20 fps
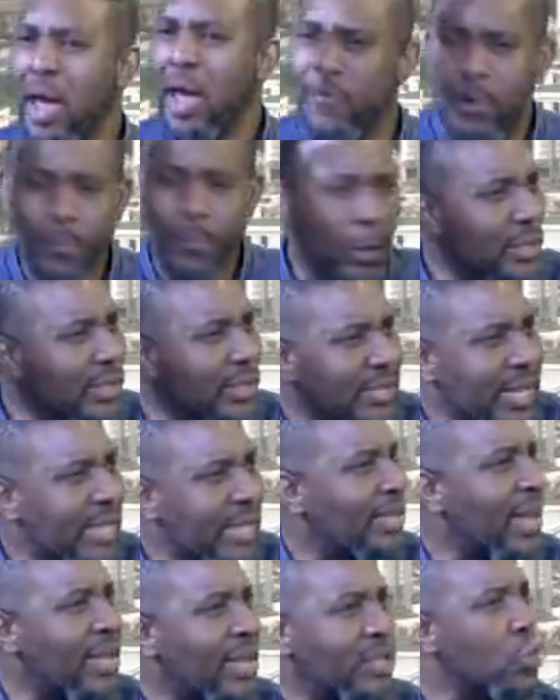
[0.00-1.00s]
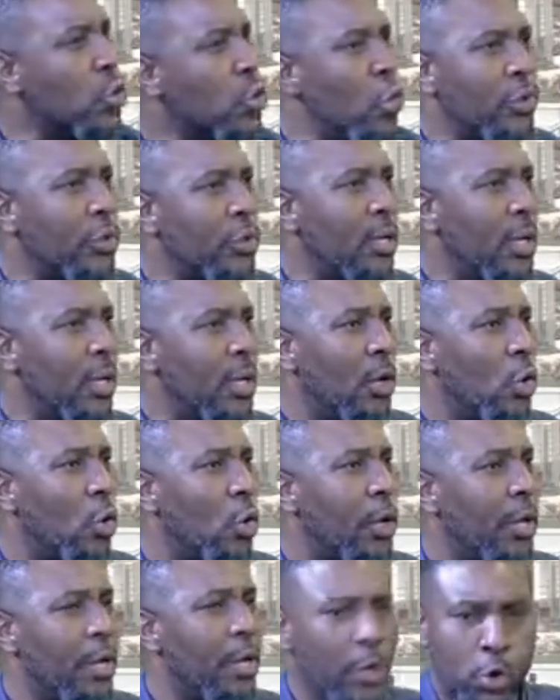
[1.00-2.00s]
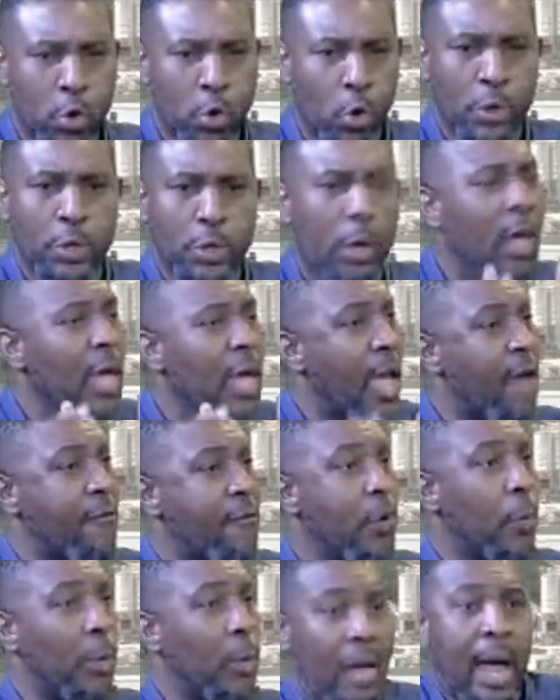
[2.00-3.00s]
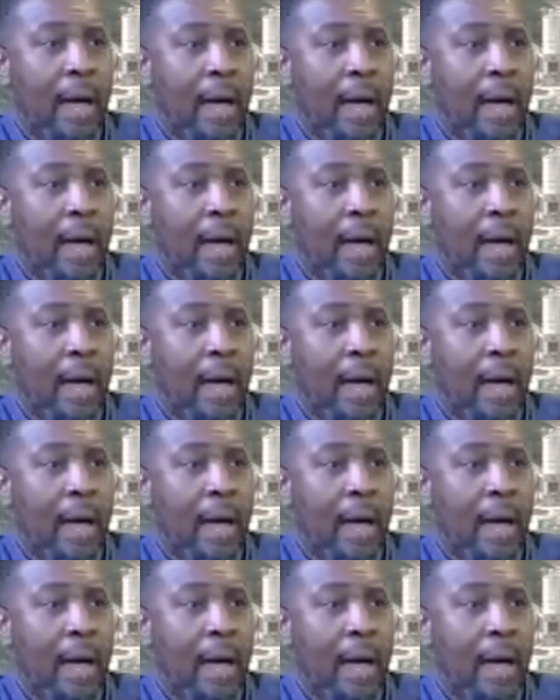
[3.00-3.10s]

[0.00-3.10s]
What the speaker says: Everybody's data is known. Okay. You got everybody.